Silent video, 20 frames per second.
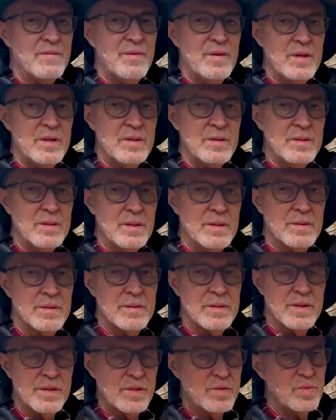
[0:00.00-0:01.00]
field,
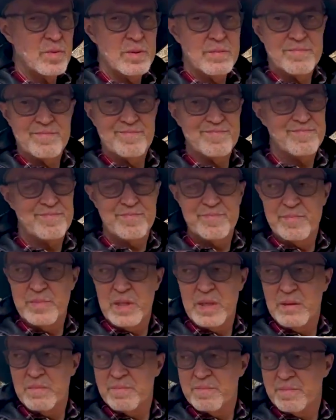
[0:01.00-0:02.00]
this would
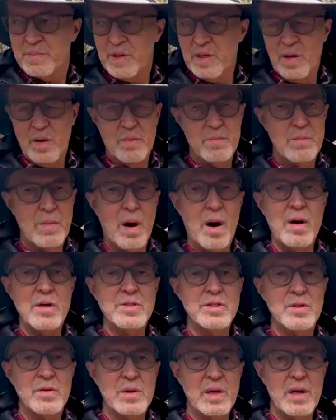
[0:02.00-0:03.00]
be, you know,
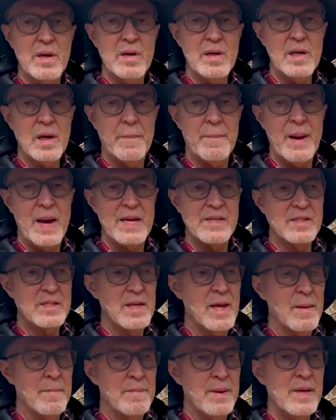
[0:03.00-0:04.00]
marginal carrying
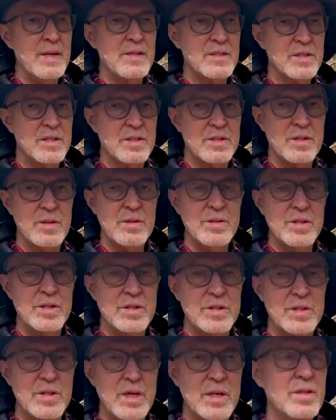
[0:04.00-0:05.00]
capacity at best because there's
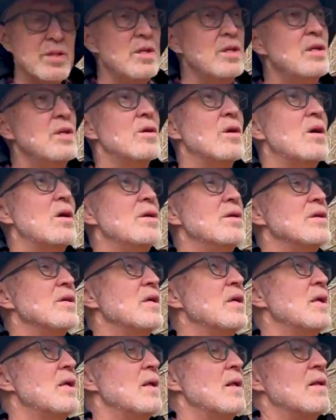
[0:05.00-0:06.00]
just nothing in here. All the,
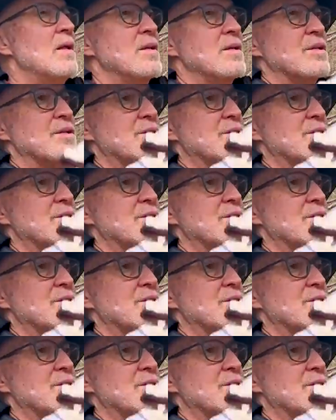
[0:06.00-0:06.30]
the